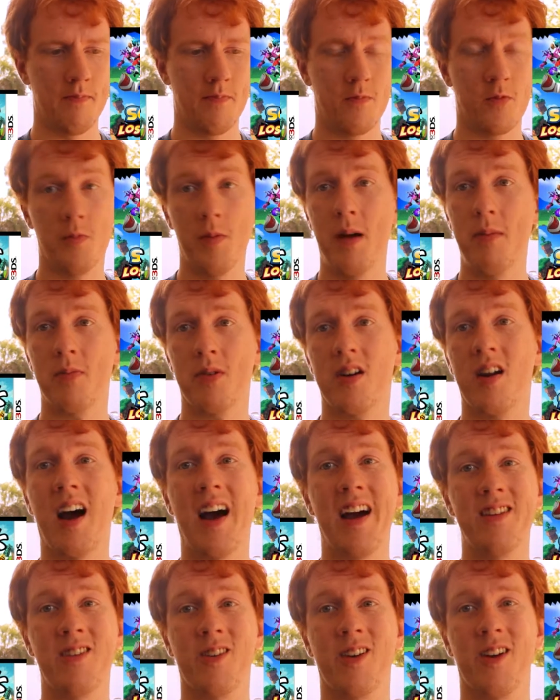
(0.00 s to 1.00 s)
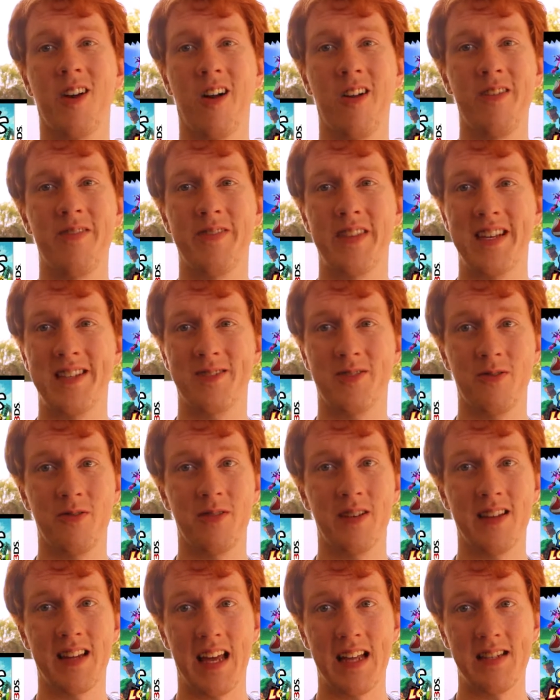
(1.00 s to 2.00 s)
Remember, I look at all of this through
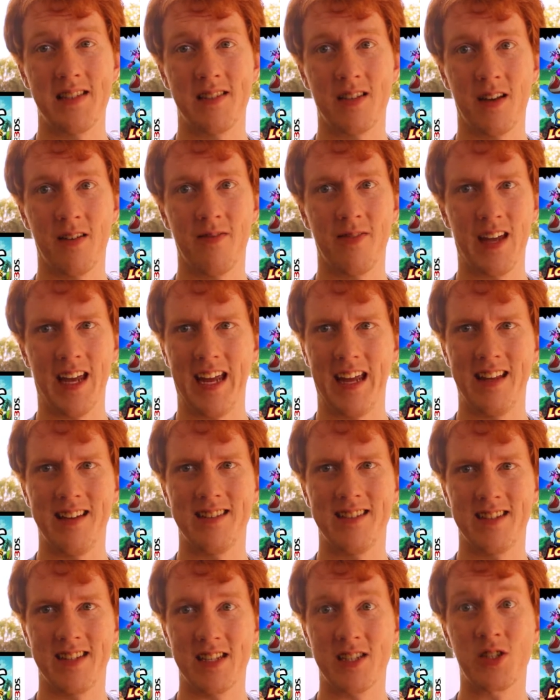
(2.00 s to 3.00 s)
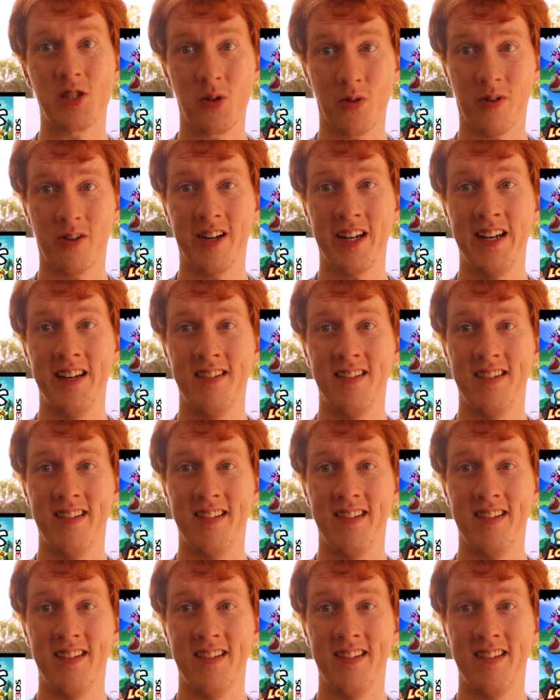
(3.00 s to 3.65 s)
the lens of the story,